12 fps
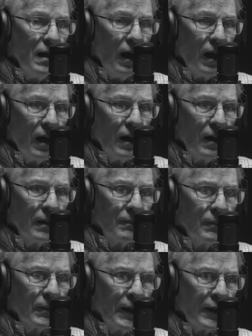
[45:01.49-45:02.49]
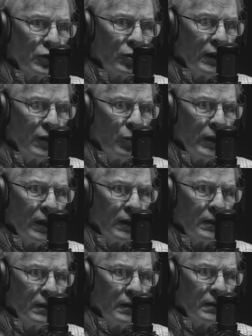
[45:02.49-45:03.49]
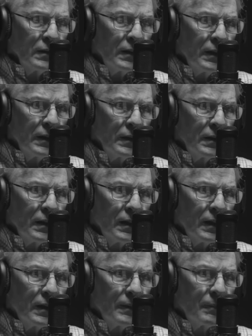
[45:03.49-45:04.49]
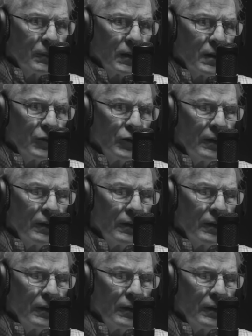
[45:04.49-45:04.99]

That training we got there, and so